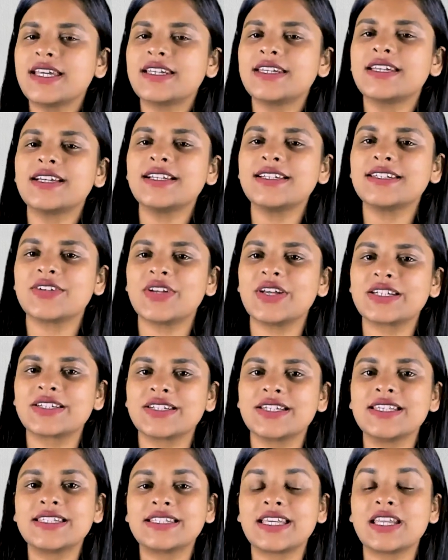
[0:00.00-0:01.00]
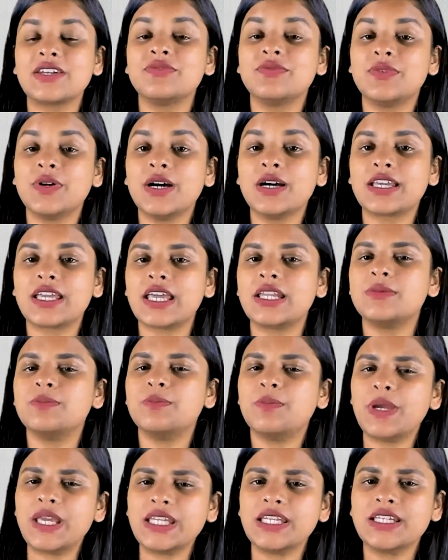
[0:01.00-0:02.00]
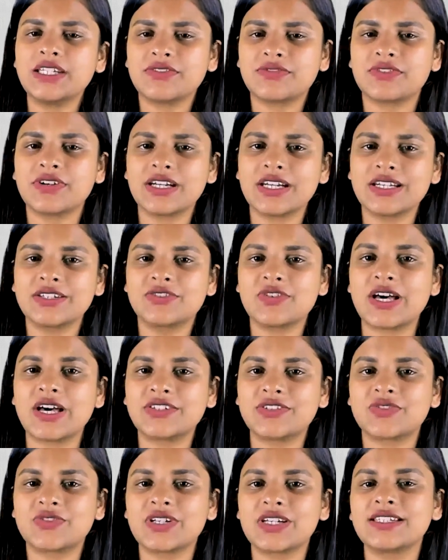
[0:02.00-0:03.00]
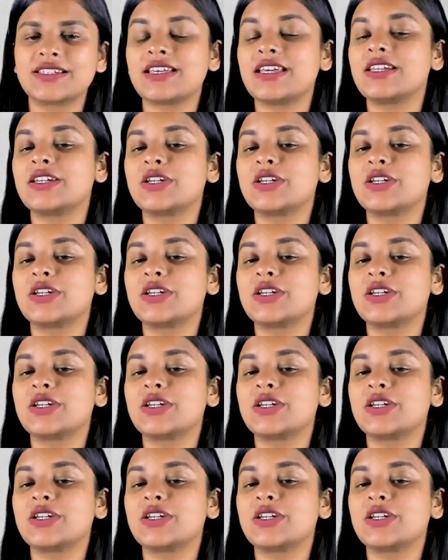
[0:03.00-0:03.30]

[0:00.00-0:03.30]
Technical Directors can work in many different industries,